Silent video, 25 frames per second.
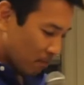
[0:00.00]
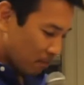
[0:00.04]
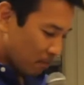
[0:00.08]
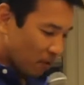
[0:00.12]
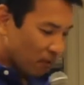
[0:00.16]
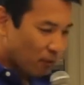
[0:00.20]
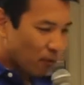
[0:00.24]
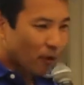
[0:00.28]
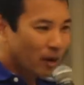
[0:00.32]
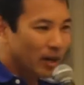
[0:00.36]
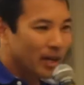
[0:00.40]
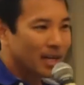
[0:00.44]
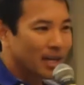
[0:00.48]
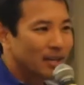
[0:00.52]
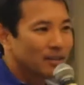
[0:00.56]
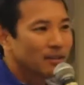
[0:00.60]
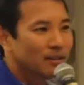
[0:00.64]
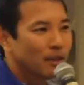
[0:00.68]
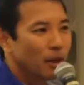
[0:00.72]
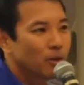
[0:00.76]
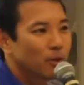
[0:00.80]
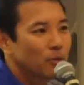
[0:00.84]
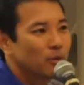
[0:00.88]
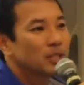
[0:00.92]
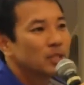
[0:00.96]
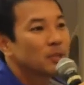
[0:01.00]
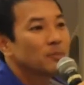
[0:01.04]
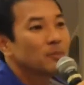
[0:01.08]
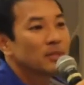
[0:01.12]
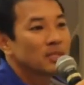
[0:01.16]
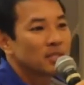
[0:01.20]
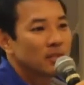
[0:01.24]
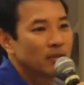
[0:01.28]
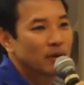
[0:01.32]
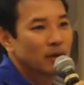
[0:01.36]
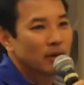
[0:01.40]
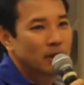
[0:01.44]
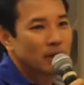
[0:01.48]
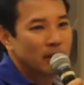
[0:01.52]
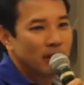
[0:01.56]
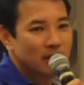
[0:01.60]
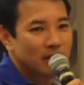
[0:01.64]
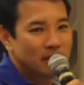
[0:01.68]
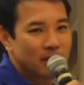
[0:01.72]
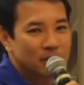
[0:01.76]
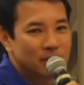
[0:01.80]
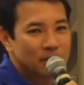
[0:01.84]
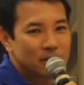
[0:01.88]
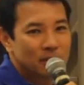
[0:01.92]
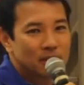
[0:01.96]
Before I get into the 3 specific
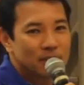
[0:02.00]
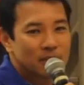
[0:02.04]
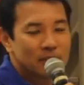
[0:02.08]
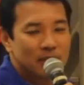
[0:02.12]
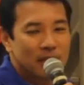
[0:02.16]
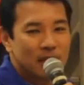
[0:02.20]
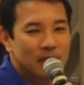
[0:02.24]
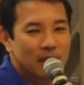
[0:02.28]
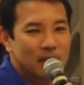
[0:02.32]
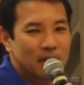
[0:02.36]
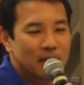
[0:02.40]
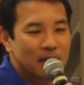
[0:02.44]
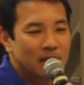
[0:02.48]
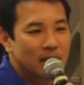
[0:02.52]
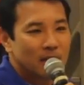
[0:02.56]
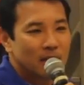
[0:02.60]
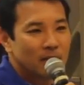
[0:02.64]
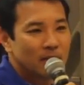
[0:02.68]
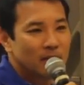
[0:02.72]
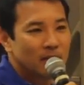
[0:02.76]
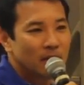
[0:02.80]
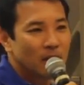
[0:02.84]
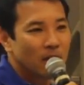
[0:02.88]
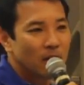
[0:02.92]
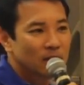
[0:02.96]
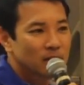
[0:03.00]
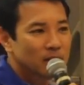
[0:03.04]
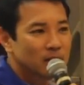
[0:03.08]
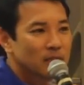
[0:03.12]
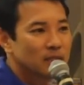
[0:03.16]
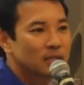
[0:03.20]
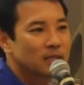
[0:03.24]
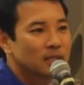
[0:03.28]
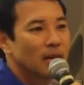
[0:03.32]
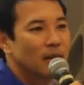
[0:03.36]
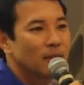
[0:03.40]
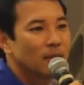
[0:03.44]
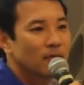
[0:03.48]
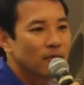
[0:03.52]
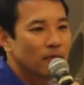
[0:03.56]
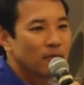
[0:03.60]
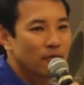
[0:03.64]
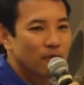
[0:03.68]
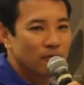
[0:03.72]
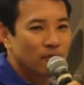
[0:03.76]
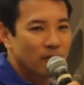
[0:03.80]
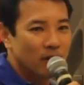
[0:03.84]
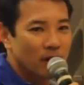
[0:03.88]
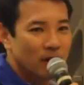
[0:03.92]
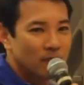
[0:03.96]
things, I should say that they all stem
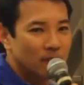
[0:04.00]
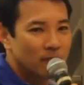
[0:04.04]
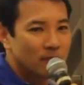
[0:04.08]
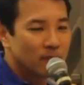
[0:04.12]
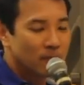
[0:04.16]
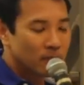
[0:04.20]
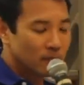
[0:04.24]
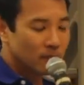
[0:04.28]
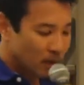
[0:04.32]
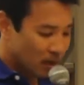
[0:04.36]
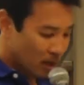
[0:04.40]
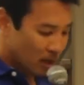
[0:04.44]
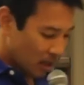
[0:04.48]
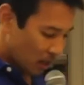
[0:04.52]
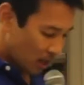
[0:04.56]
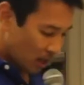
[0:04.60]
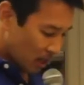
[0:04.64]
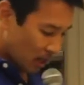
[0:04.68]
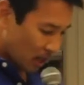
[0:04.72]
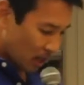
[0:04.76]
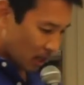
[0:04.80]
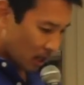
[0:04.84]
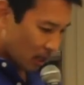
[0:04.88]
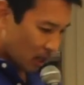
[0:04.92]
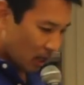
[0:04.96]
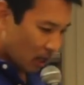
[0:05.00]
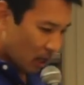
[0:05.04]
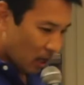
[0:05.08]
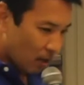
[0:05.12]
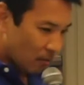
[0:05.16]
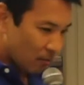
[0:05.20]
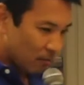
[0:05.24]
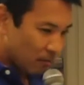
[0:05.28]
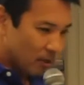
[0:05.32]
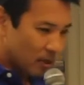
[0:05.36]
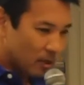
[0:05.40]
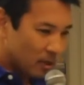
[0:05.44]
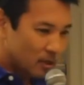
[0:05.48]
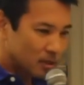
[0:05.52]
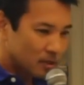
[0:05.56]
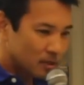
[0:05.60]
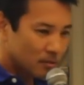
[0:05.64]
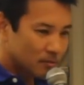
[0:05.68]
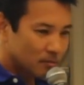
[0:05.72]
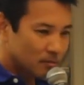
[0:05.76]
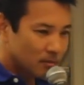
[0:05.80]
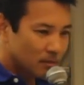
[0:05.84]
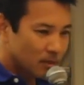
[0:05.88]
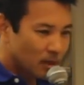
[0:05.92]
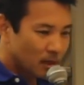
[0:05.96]
from this
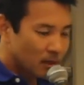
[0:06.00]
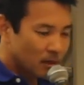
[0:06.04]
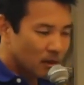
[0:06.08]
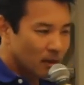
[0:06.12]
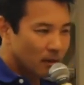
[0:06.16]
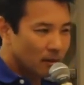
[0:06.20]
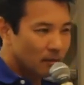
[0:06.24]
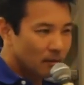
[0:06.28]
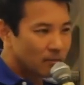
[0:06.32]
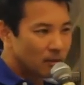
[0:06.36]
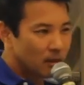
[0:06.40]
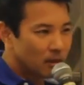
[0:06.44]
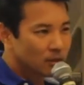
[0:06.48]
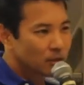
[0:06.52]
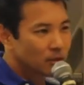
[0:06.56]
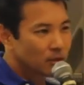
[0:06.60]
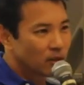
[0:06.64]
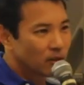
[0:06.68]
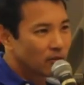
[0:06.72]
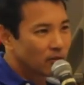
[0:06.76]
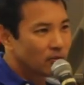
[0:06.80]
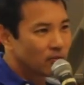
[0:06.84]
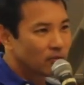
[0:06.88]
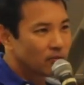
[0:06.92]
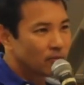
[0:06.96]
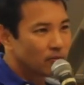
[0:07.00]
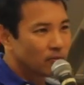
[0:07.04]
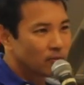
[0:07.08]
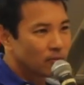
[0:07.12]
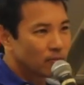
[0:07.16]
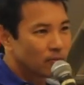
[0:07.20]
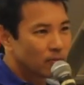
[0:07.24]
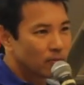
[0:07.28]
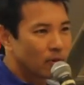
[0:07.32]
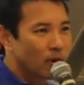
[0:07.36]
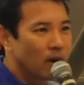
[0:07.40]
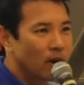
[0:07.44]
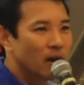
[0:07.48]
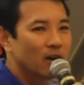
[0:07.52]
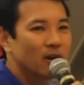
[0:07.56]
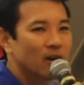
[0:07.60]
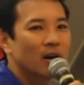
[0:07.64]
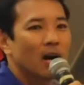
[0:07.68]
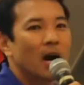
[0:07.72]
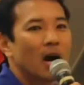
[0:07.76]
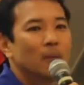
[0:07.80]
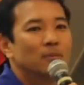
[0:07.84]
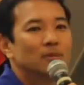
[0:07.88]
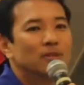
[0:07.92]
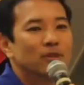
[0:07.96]
a sort of broader
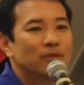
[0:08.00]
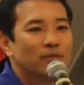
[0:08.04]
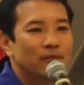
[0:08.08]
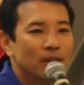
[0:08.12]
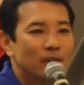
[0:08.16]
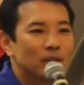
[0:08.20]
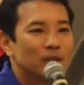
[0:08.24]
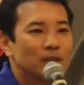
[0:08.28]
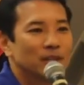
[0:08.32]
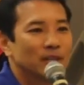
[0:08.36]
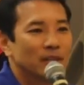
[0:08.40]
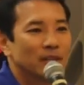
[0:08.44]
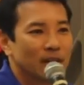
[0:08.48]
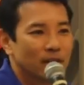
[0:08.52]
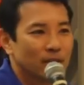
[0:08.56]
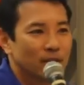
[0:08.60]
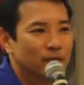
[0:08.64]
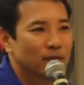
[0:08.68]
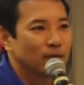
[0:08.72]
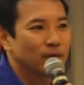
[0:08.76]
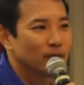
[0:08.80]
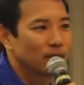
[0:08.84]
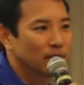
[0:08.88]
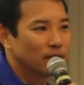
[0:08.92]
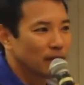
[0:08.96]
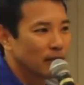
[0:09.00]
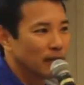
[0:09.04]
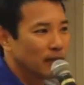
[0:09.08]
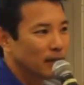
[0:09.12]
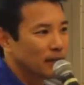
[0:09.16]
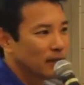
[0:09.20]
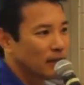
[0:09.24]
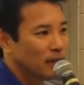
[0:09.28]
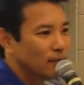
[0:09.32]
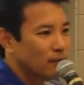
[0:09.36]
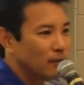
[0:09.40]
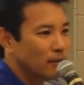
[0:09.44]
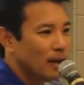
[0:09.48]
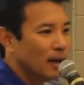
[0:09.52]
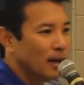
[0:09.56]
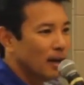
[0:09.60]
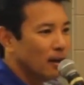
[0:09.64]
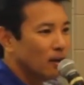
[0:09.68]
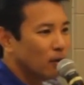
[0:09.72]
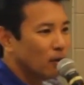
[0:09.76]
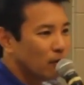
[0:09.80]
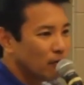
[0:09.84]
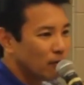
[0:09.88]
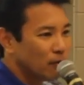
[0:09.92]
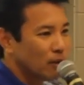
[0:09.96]
observation that I feel like I've
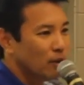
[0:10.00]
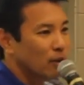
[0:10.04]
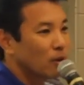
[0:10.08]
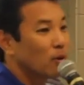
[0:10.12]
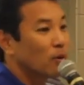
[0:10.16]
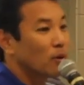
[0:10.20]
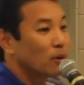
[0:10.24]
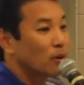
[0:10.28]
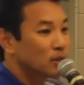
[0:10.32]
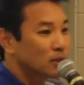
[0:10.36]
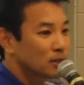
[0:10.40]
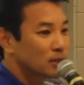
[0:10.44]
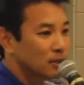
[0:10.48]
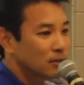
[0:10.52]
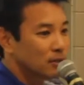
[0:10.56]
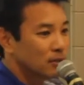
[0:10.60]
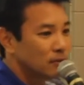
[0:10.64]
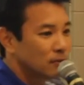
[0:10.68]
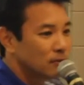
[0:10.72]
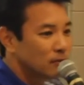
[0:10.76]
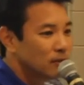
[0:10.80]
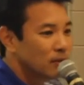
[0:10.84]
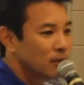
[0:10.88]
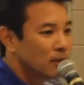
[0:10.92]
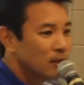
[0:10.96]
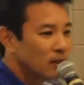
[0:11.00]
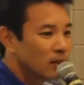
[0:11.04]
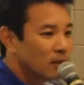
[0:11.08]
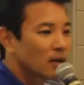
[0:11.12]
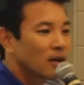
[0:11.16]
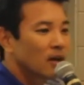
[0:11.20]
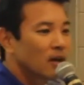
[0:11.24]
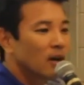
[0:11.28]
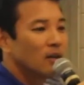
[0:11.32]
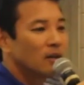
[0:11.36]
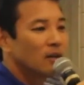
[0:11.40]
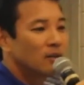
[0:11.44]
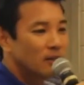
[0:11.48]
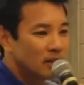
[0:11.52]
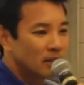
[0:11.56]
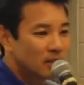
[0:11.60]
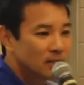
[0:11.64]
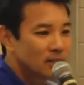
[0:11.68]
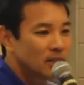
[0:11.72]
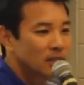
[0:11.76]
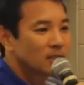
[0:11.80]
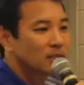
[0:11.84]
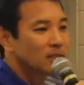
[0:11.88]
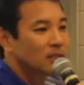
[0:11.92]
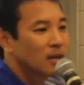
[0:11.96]
had over the course of Kanu and
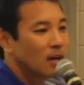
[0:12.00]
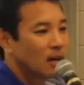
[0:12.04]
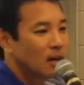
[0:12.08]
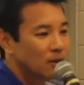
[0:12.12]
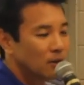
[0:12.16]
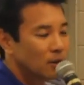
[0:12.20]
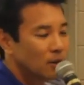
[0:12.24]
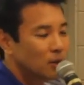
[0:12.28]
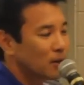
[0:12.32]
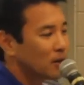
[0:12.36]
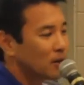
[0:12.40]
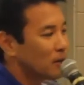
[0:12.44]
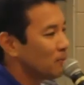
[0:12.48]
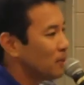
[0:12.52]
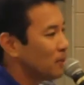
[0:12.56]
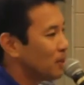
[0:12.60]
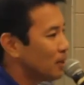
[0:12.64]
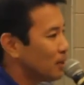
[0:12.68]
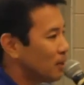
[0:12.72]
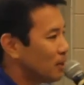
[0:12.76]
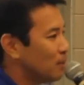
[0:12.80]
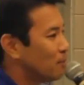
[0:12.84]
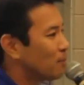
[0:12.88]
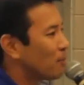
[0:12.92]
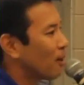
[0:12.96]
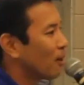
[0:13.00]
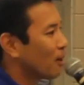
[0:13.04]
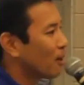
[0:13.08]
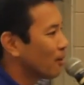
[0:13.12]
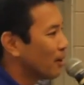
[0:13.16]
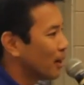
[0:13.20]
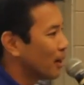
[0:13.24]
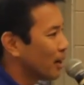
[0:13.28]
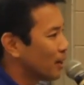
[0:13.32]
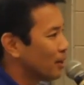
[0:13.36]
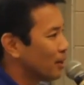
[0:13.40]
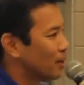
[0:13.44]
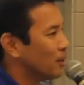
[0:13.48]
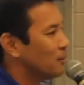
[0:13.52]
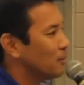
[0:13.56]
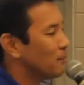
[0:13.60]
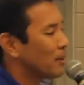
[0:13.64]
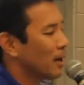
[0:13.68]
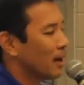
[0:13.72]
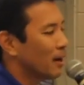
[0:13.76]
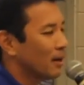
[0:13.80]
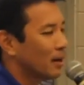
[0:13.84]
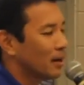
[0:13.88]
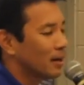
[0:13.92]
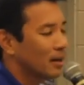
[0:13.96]
since Kanu, trying to be a good partner and a good
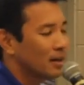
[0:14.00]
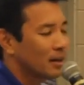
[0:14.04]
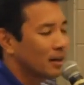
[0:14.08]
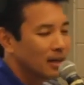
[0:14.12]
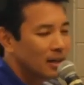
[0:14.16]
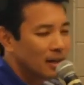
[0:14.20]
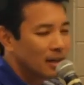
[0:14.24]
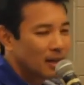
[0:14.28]
parent.